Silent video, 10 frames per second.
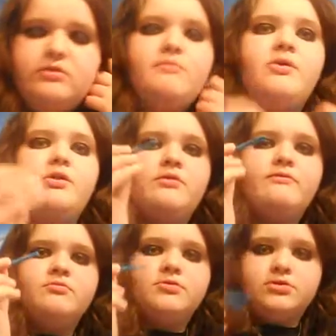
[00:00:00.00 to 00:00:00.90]
the back of
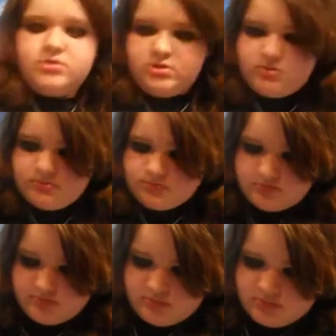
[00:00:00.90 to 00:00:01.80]
a brush
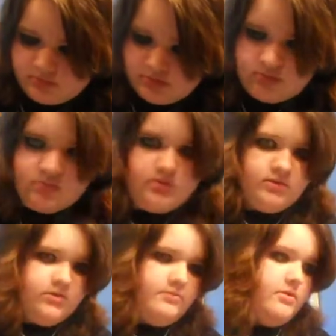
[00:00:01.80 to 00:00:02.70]

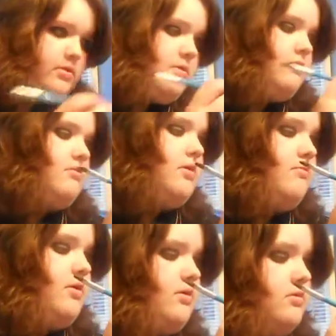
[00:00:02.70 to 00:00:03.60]
and dip it in my
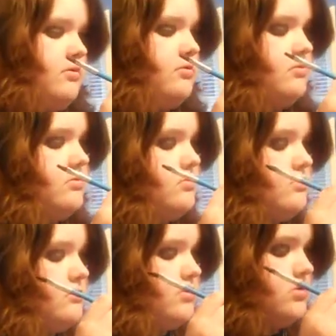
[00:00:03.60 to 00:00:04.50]
paint,
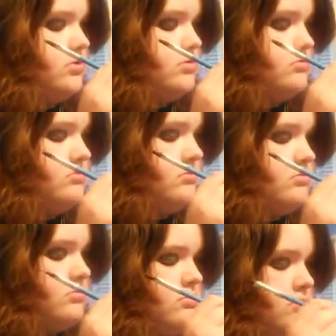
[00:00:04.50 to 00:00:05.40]
which
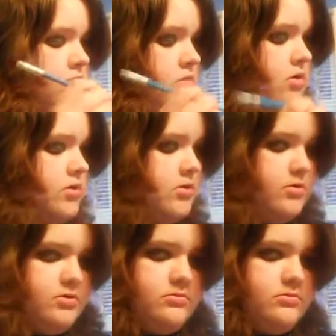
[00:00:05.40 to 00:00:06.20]
hardened.